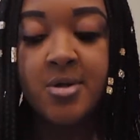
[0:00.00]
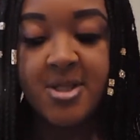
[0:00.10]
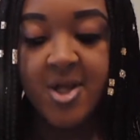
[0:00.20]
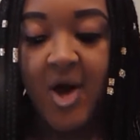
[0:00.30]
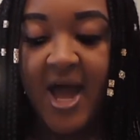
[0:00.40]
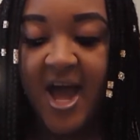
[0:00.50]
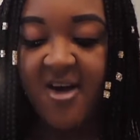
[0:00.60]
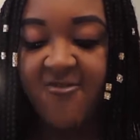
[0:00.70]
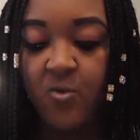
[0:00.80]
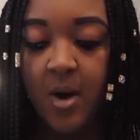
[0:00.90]
So I
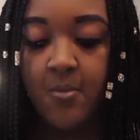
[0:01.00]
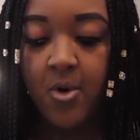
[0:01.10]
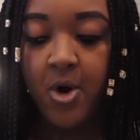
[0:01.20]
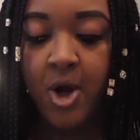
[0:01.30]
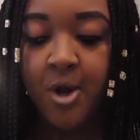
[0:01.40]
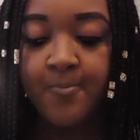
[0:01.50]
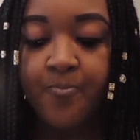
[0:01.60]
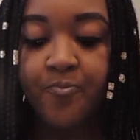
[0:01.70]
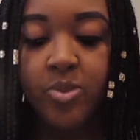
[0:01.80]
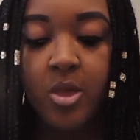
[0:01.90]
have one more
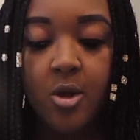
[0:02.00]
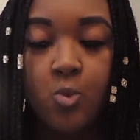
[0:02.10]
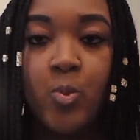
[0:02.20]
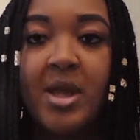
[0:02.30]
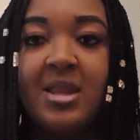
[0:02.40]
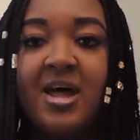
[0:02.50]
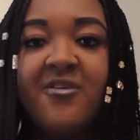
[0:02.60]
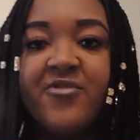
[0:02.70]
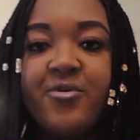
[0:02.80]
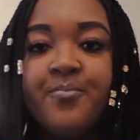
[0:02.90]
wing
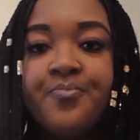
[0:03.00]
left.